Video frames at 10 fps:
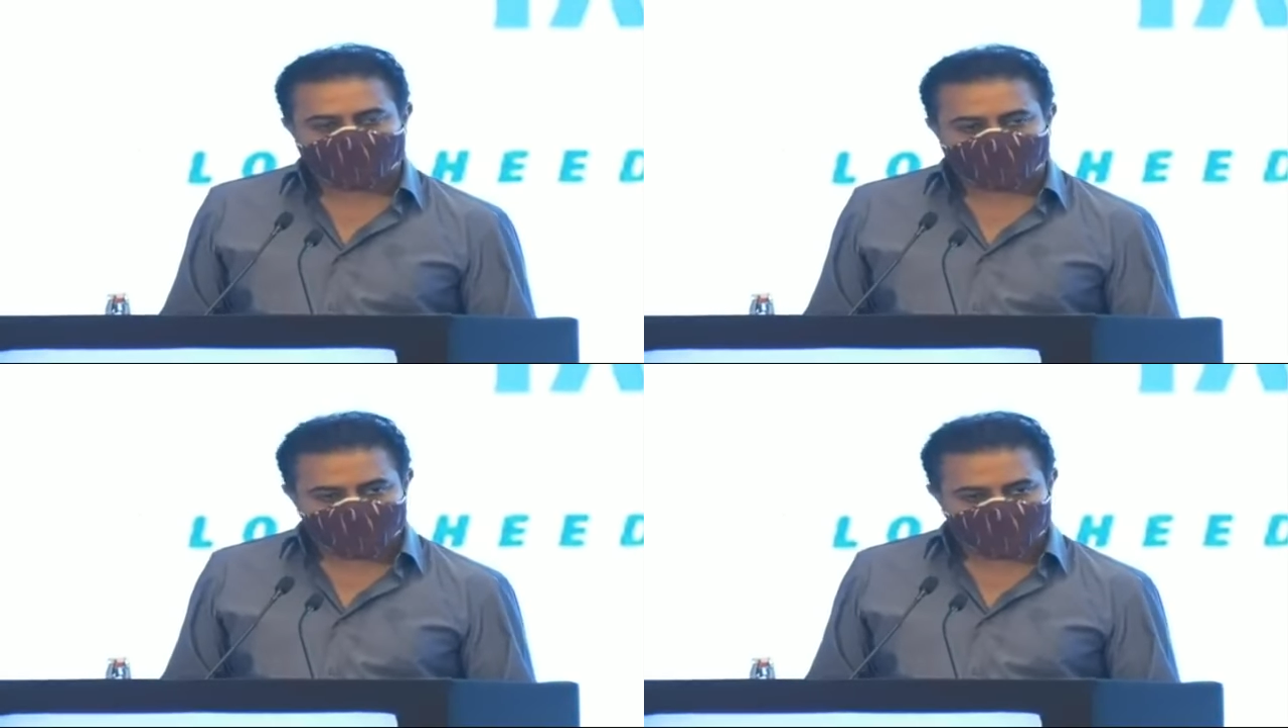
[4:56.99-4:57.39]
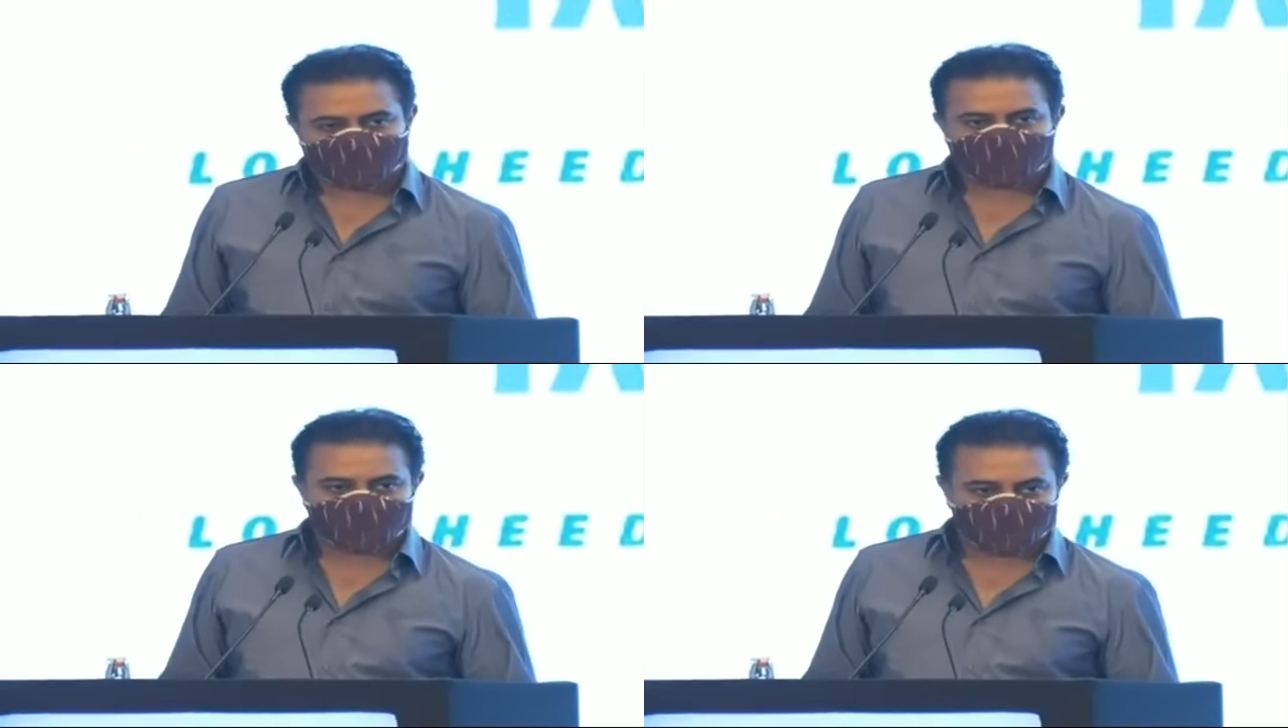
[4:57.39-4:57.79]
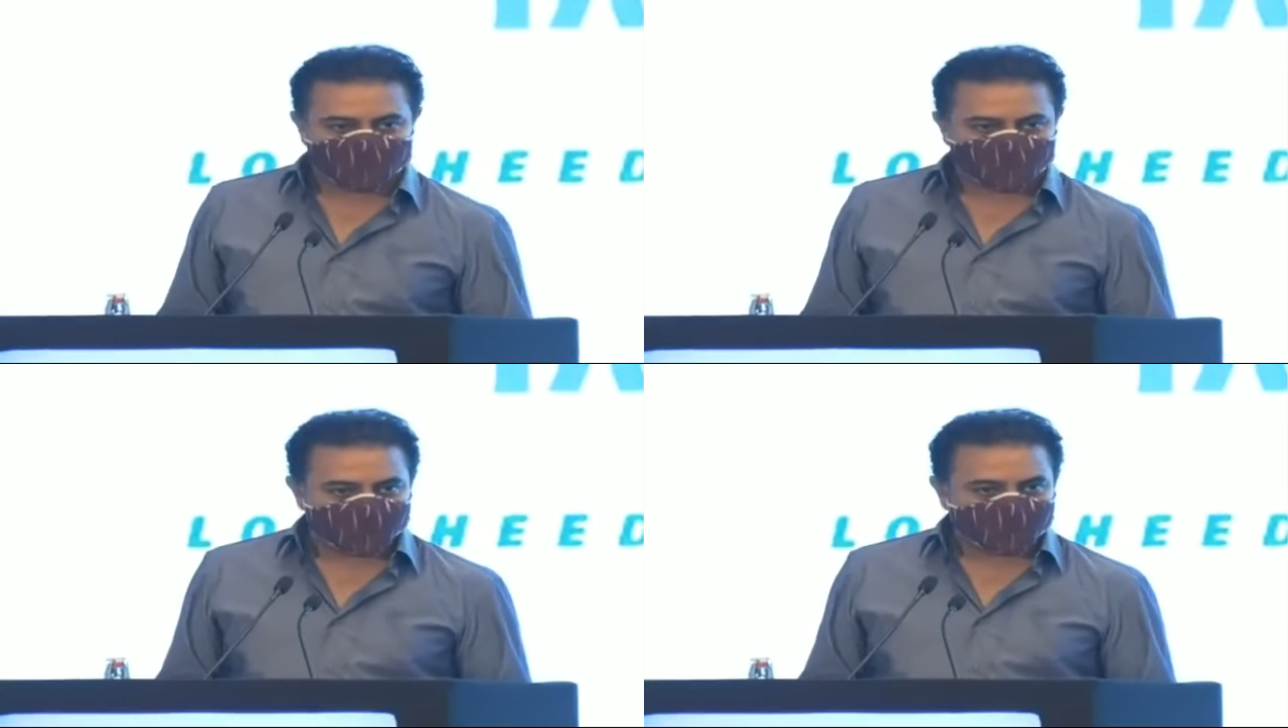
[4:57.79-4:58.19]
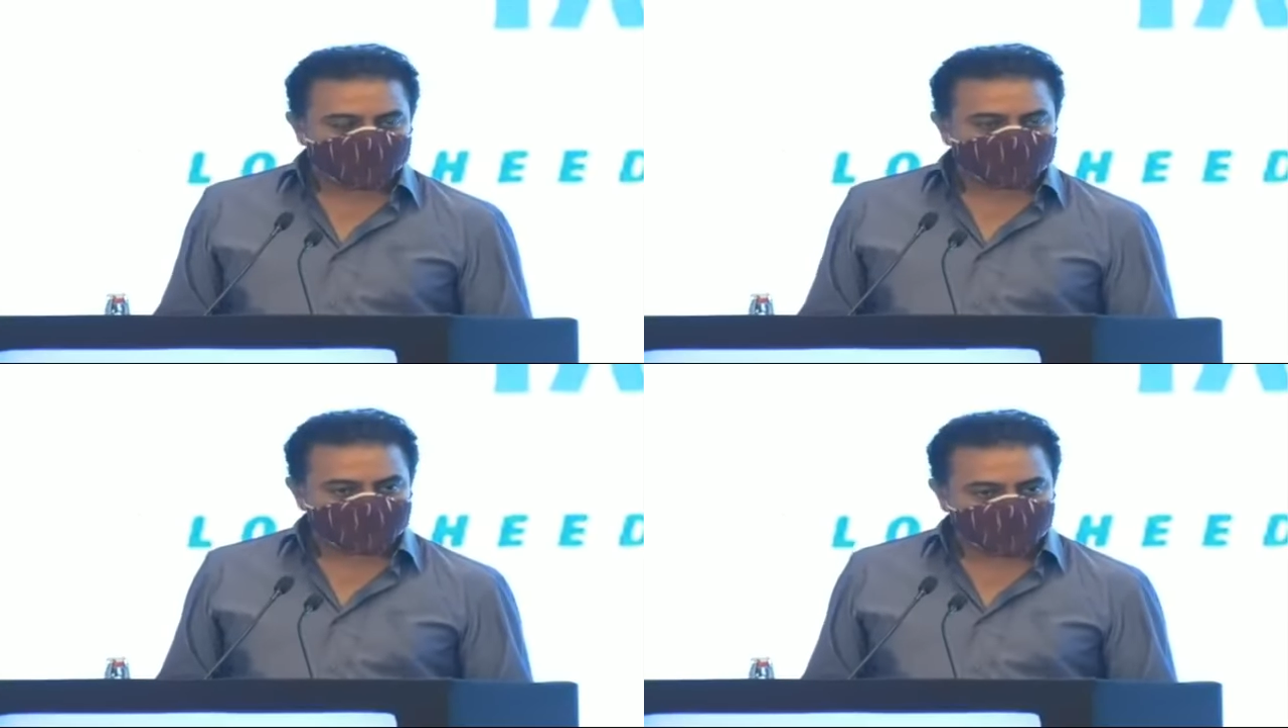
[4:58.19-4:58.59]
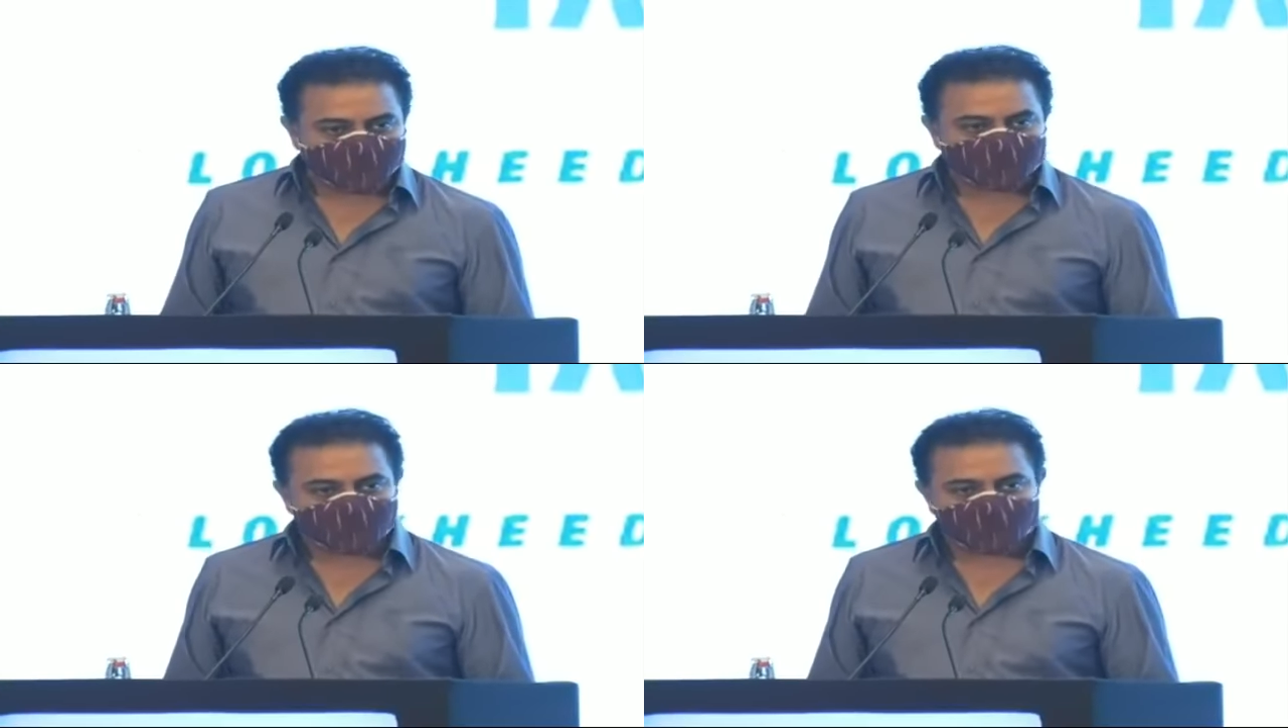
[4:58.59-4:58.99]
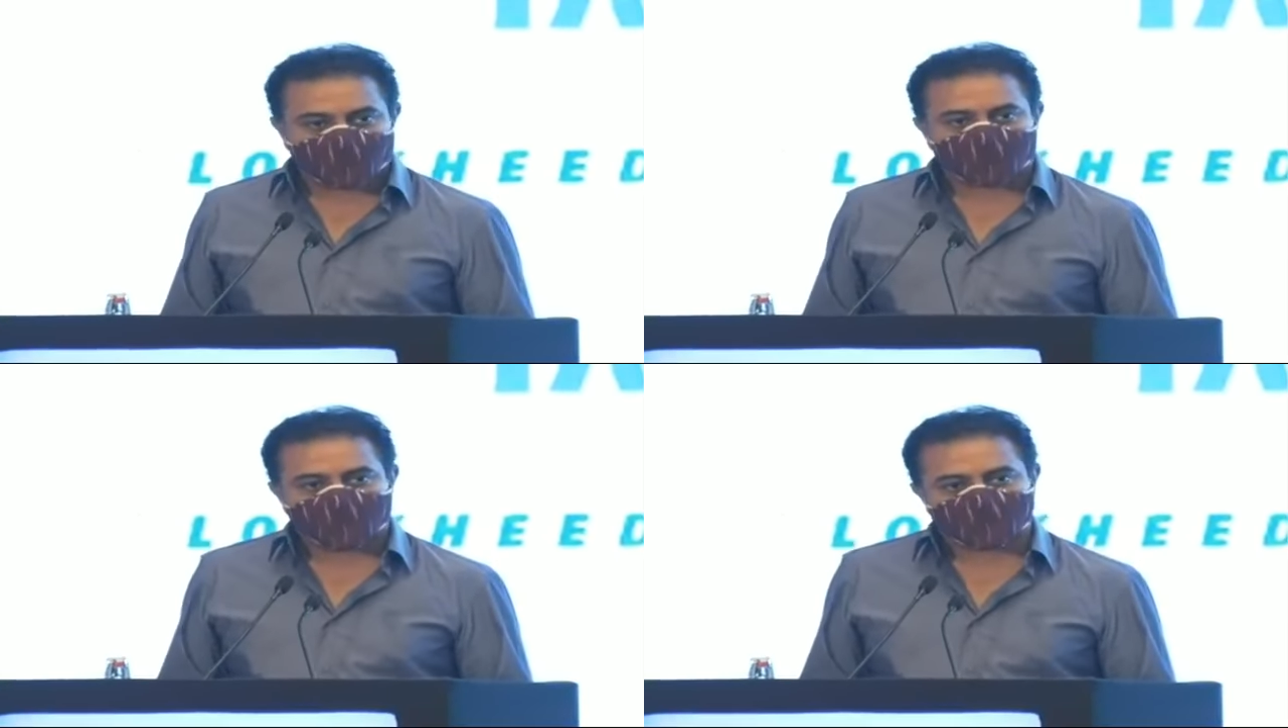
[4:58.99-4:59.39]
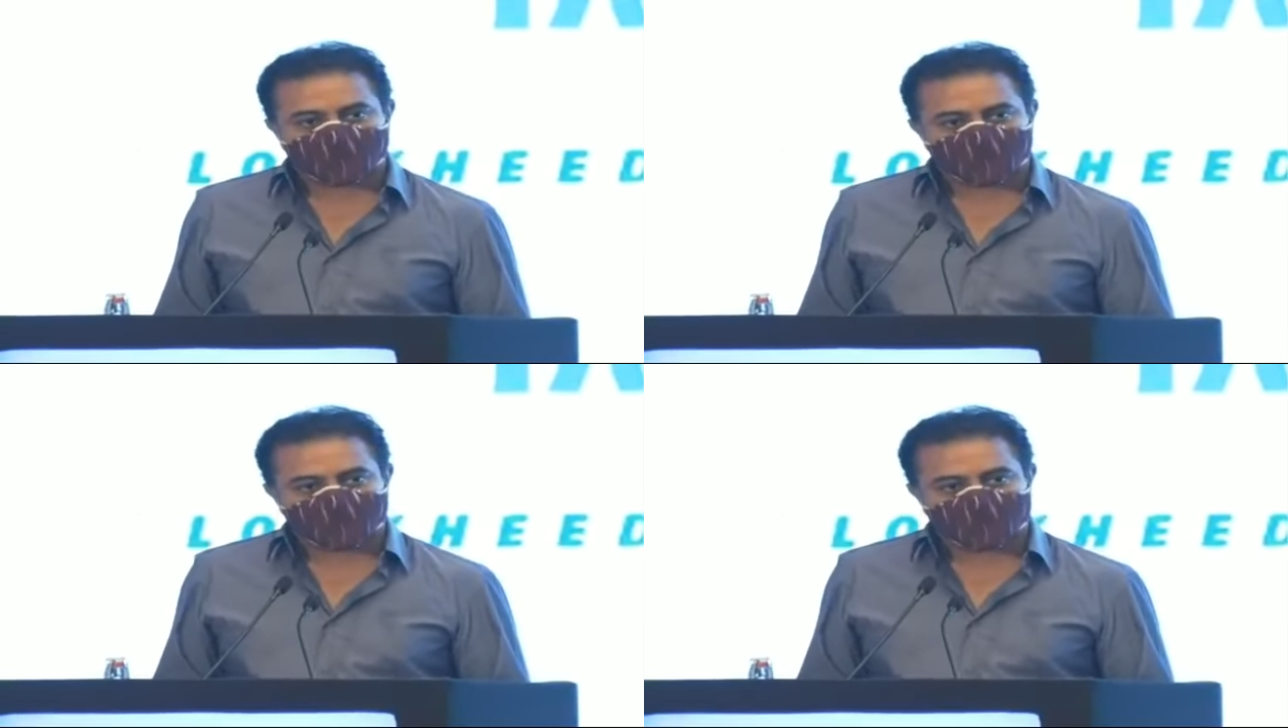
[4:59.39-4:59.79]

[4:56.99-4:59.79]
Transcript: have had to suspend their operations